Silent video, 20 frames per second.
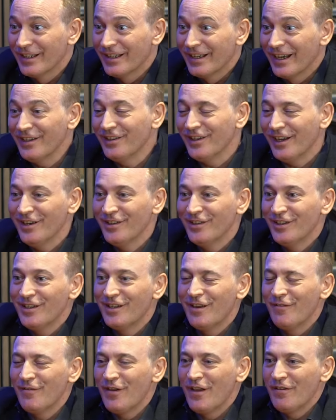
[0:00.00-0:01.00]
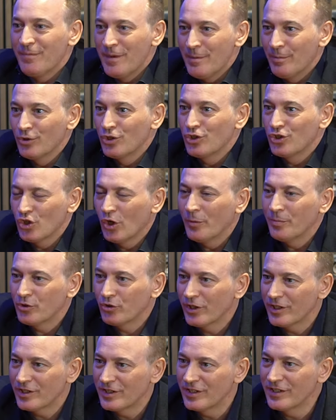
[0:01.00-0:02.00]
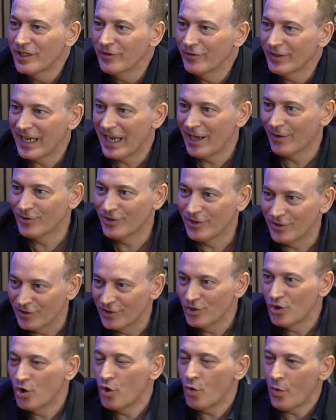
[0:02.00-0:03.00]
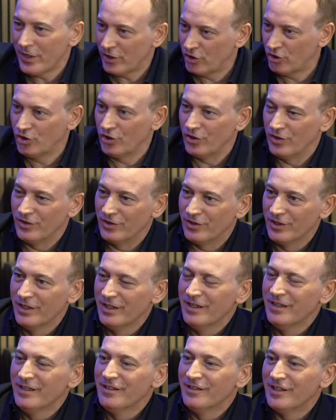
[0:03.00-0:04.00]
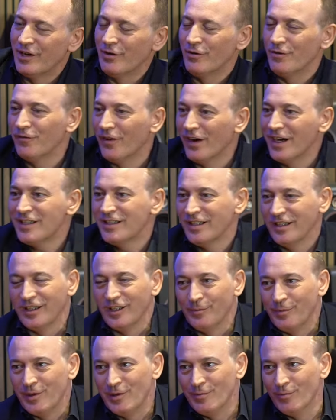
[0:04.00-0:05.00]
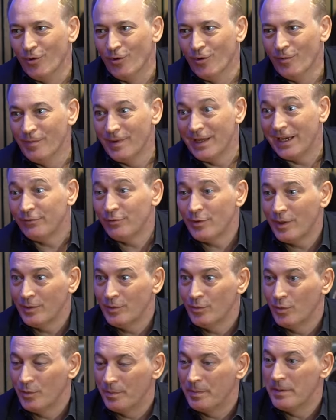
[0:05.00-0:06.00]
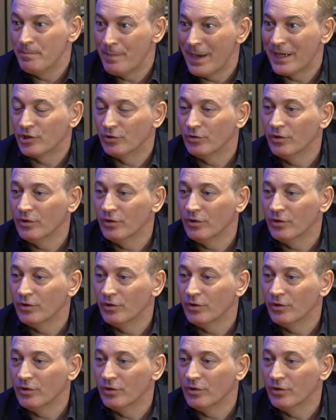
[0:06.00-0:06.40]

I think if people stopped trusting their accountants and questioned their advice a little bit more, everyone would be better